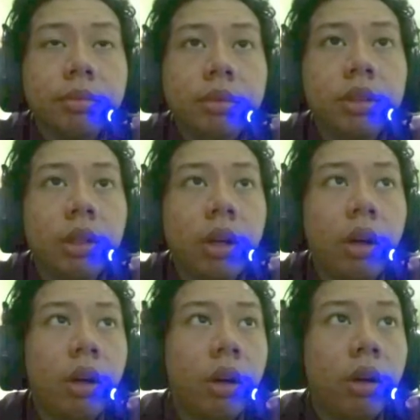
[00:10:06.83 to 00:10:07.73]

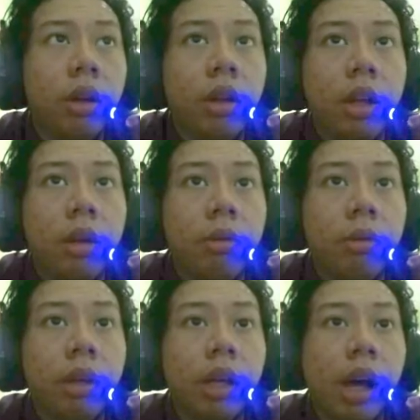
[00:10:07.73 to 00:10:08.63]
so
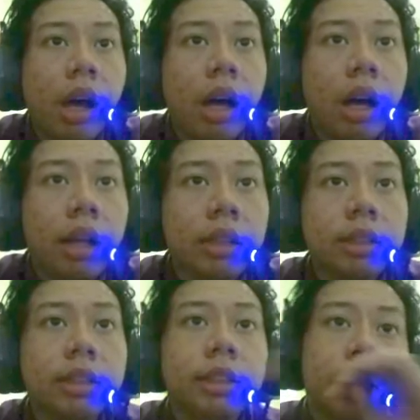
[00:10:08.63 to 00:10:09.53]
we got
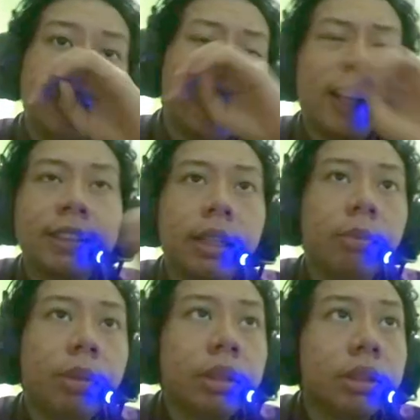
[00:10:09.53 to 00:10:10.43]
6
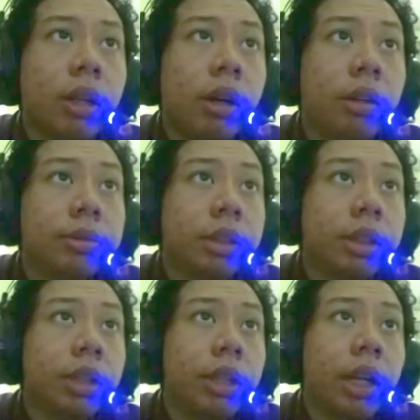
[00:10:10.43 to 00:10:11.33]
examples of
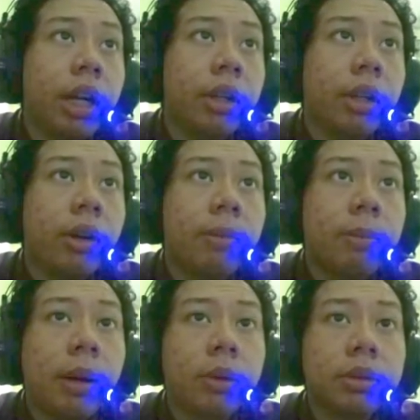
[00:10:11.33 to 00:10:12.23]
ternary ionic
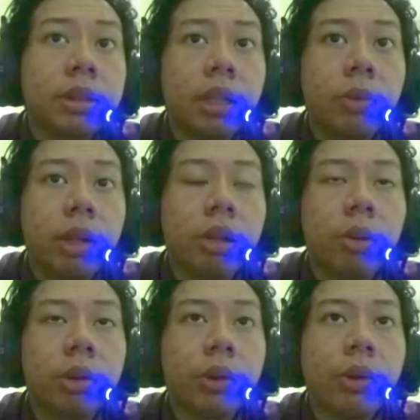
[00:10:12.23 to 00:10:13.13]
compounds that we are
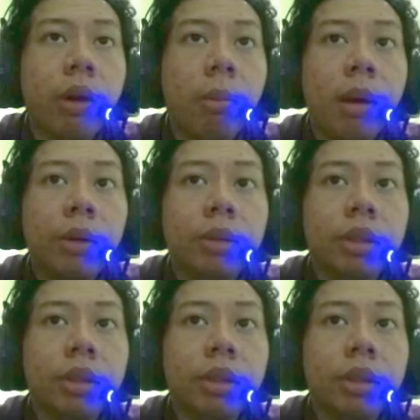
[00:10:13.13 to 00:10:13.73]
going to talk about.